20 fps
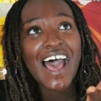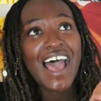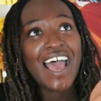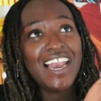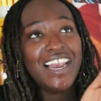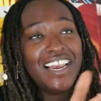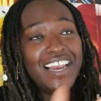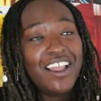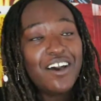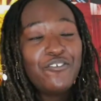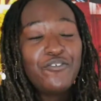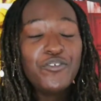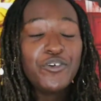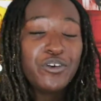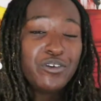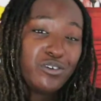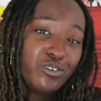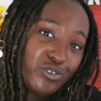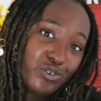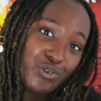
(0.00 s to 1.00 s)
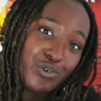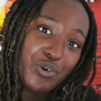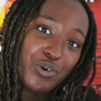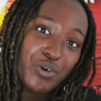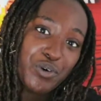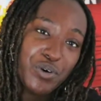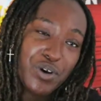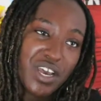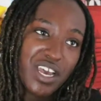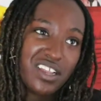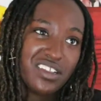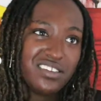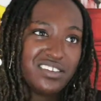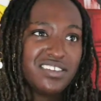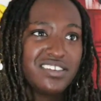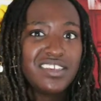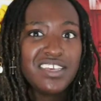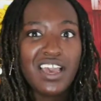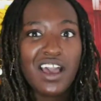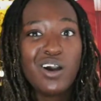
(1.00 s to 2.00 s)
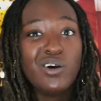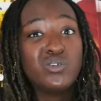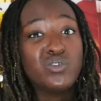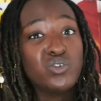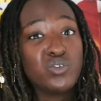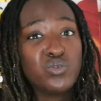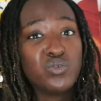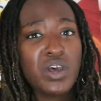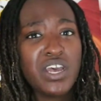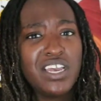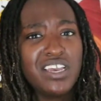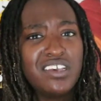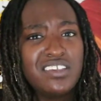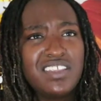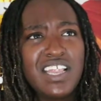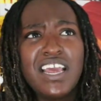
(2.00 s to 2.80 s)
I'd love for you to go and see how Suswa is.